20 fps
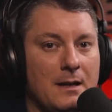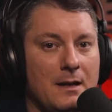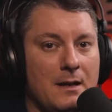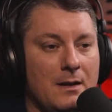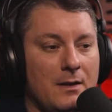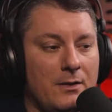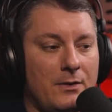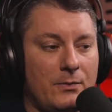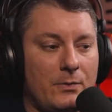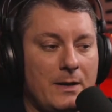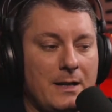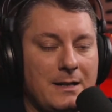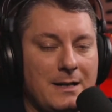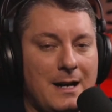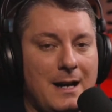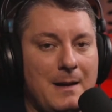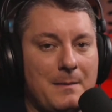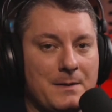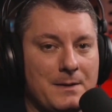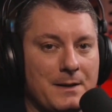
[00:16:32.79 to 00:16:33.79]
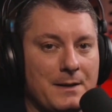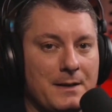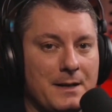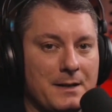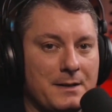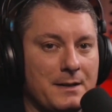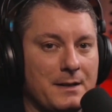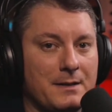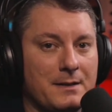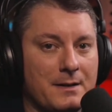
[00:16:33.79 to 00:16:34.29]
3 times the
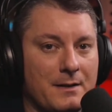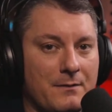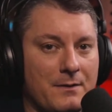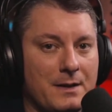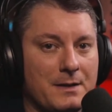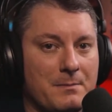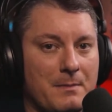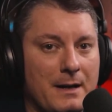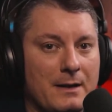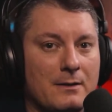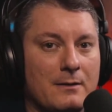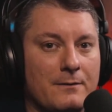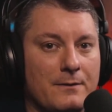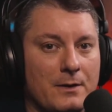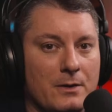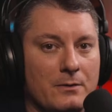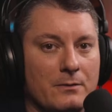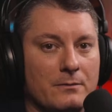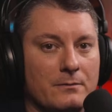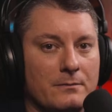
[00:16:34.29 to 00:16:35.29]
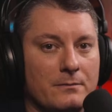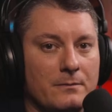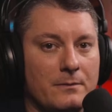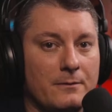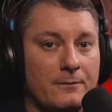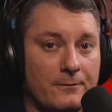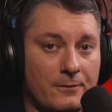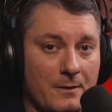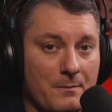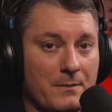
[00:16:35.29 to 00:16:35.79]
distance of this microphone
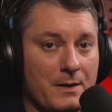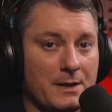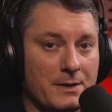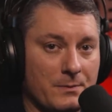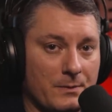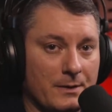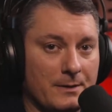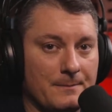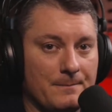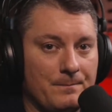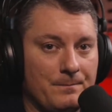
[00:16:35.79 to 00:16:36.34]
from this one